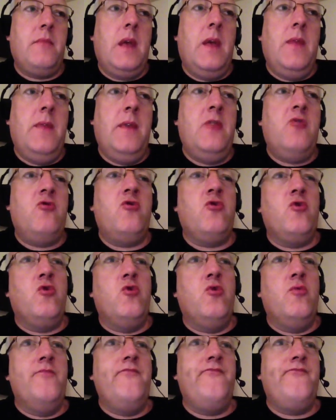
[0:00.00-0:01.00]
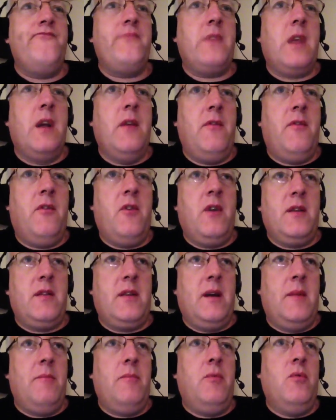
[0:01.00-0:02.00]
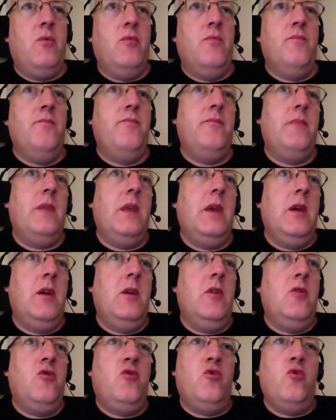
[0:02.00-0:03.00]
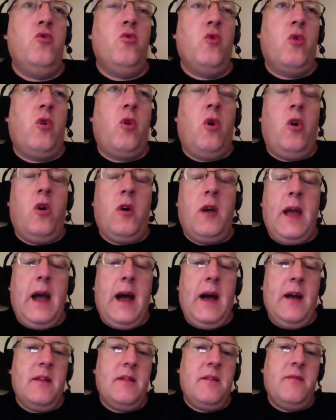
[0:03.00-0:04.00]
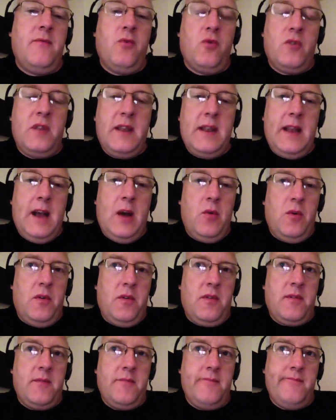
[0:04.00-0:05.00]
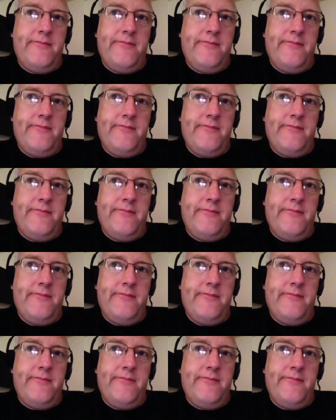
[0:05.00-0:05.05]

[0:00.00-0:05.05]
they show, for example, 2 o'clock as 14 hours.